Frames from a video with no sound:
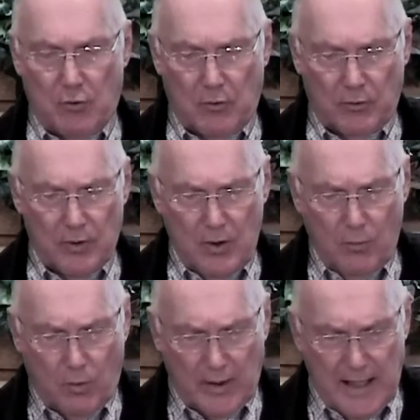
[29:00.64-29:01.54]
on
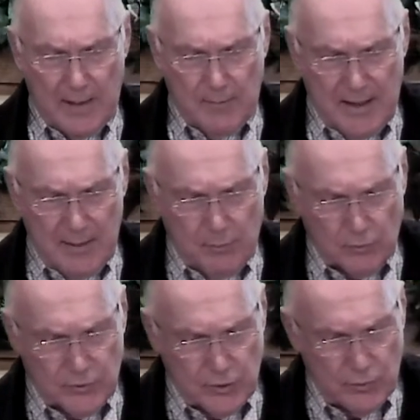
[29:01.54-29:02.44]
what I'm
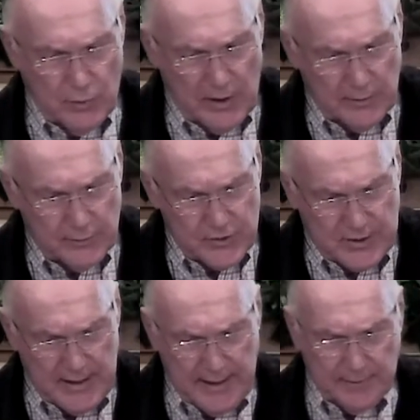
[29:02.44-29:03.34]
able to
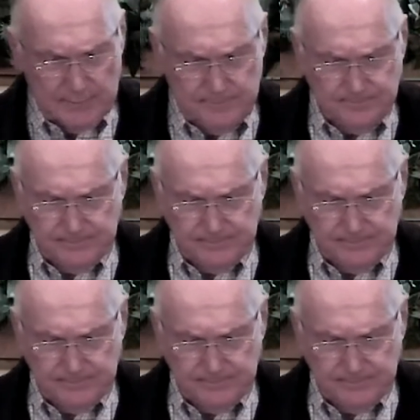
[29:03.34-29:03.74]
understand.